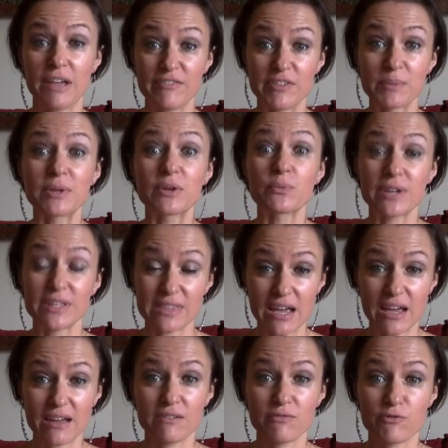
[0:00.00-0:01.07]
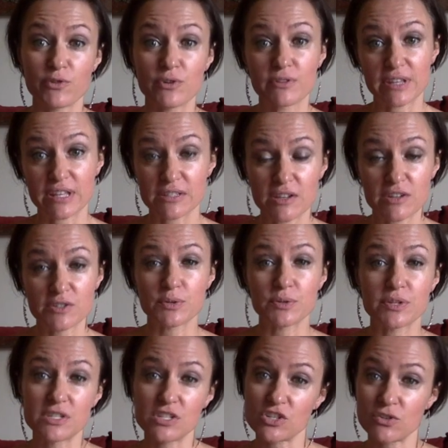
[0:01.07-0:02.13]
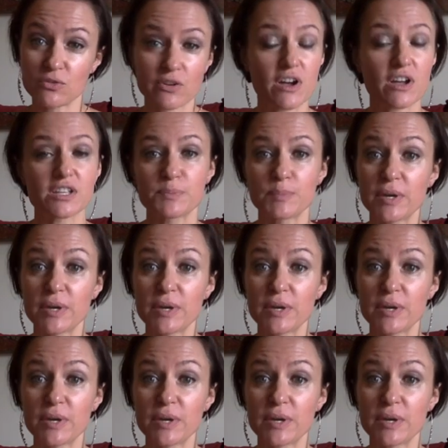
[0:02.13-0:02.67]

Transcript: me read that. That's also an additional cost.